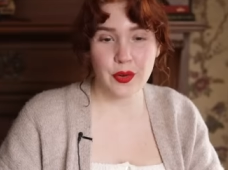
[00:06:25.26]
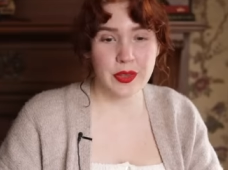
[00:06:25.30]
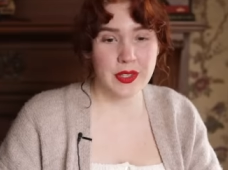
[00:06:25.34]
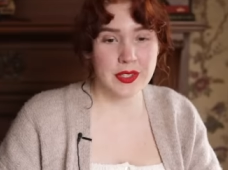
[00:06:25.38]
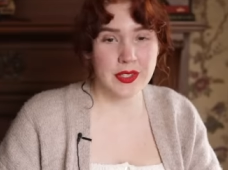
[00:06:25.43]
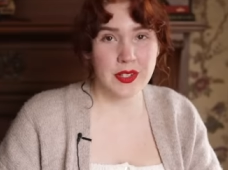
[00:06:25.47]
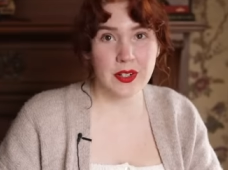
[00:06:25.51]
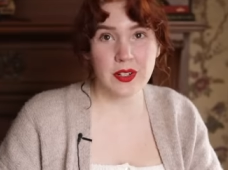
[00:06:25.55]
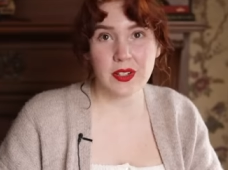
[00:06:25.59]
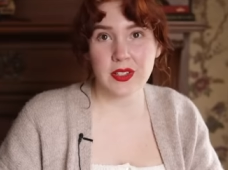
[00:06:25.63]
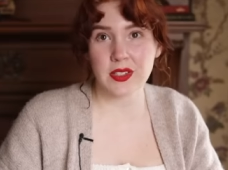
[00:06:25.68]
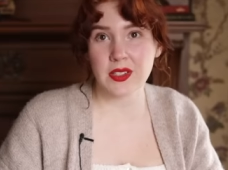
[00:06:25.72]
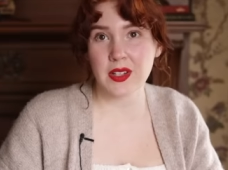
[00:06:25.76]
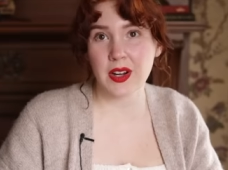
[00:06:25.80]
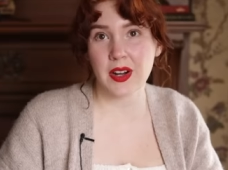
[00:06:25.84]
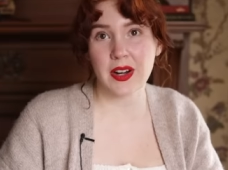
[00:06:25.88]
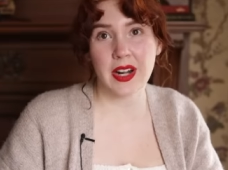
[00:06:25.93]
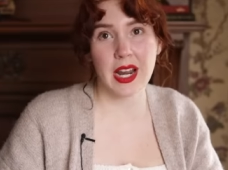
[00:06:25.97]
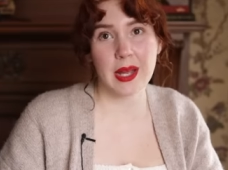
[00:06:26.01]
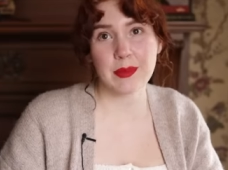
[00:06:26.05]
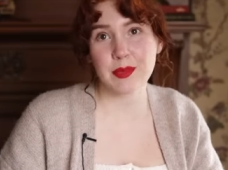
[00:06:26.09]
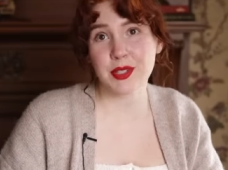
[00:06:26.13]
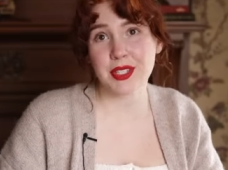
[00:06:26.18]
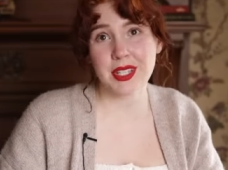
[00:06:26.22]
For the circle
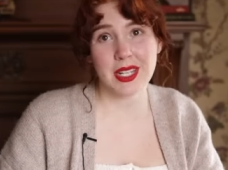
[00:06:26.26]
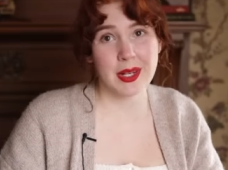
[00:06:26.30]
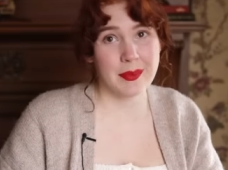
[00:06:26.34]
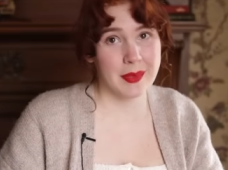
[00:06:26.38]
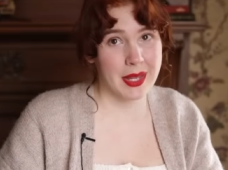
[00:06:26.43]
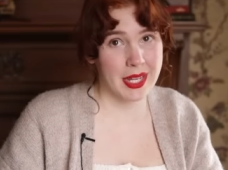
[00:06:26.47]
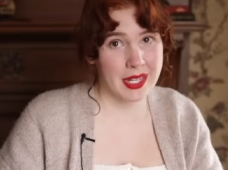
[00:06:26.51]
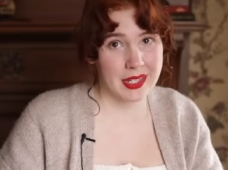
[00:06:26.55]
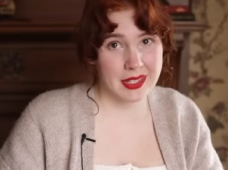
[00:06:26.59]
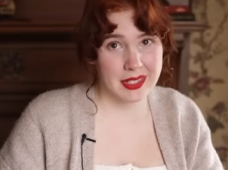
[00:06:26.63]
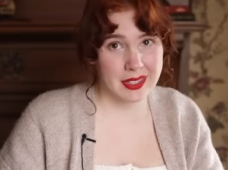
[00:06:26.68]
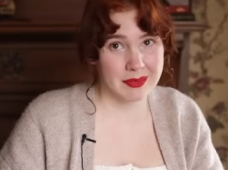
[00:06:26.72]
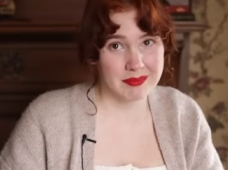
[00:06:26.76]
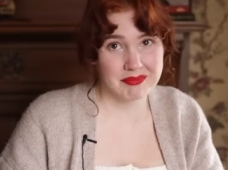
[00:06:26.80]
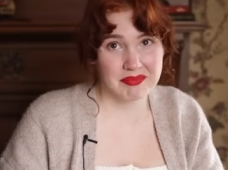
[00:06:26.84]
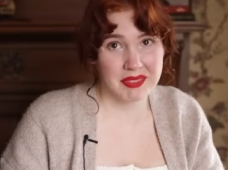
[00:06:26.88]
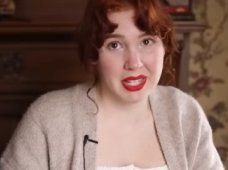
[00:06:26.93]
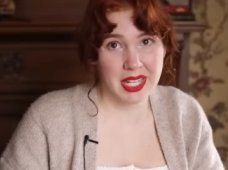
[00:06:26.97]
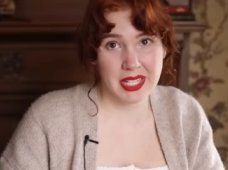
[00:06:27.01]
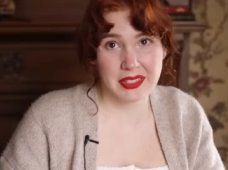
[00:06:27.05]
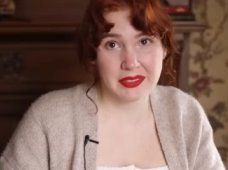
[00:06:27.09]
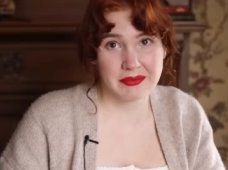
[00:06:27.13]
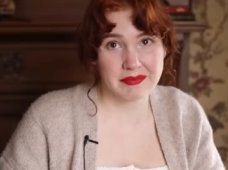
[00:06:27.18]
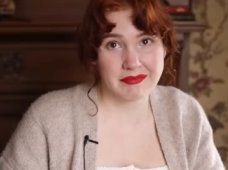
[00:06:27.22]
skirt, I'm just gonna make a,
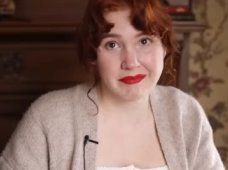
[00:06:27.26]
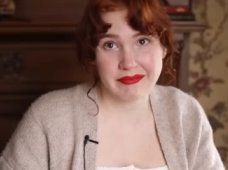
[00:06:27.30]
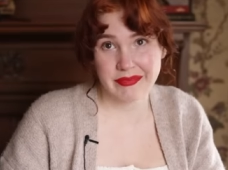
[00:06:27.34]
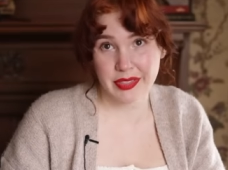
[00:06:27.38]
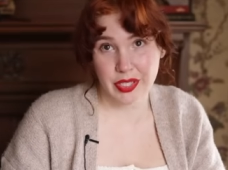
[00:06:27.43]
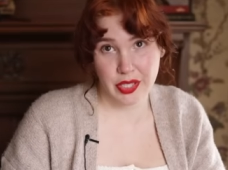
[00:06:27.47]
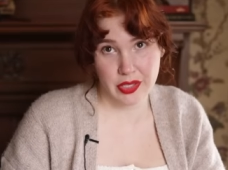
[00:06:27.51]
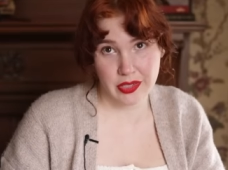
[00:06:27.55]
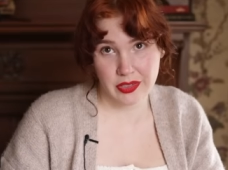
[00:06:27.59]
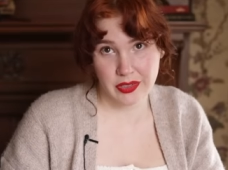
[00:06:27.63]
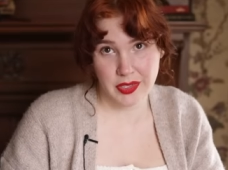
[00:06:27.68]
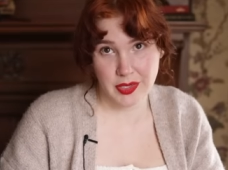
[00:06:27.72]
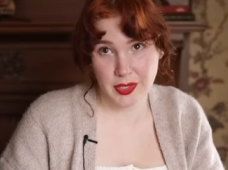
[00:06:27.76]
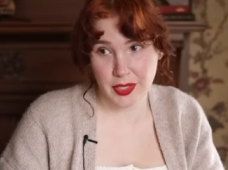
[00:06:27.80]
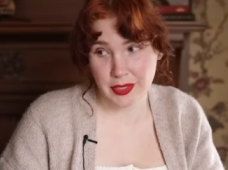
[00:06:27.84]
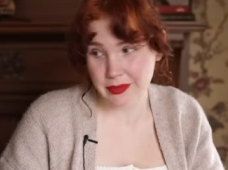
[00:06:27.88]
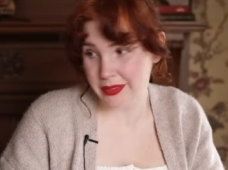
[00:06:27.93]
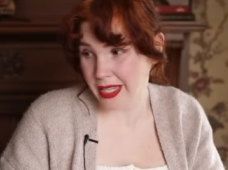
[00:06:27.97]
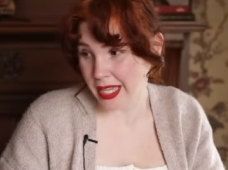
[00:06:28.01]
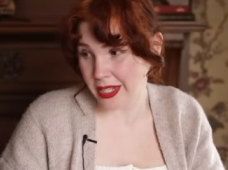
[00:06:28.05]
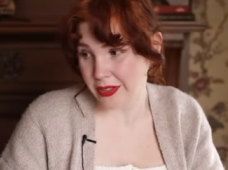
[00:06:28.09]
a circle skirt.